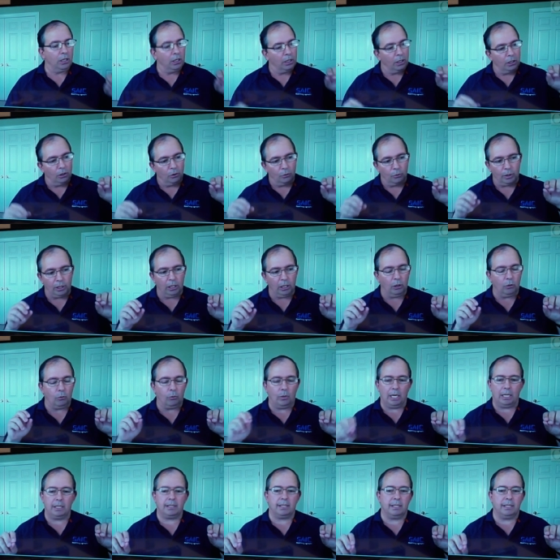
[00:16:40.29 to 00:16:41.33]
We know
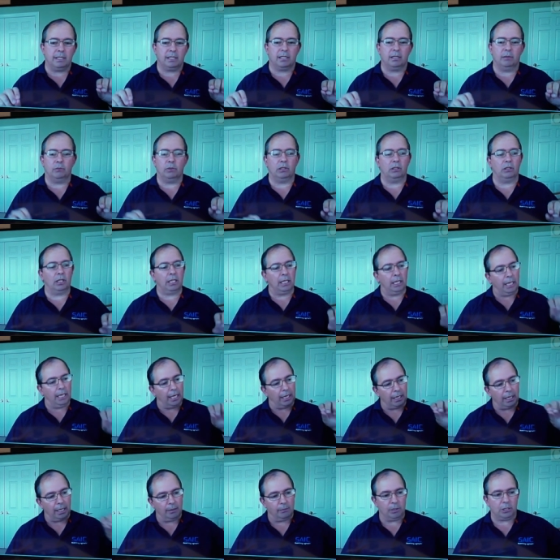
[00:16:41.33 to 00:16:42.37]
what system we're looking at,
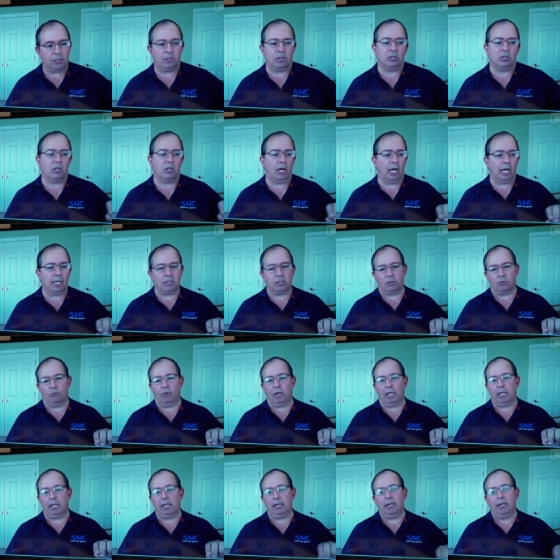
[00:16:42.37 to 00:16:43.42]
how much it's cost to
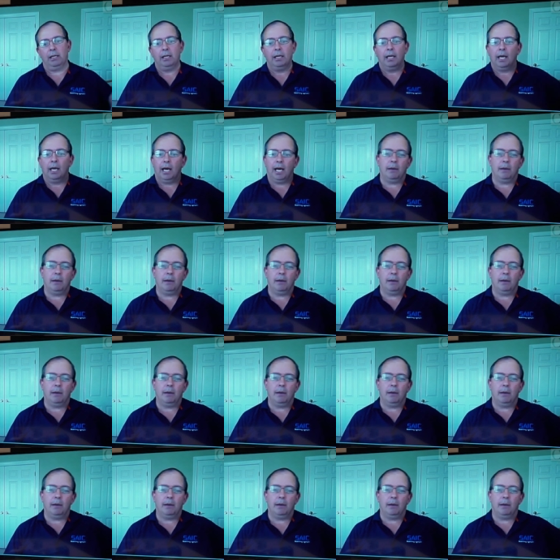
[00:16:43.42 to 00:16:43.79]
run it,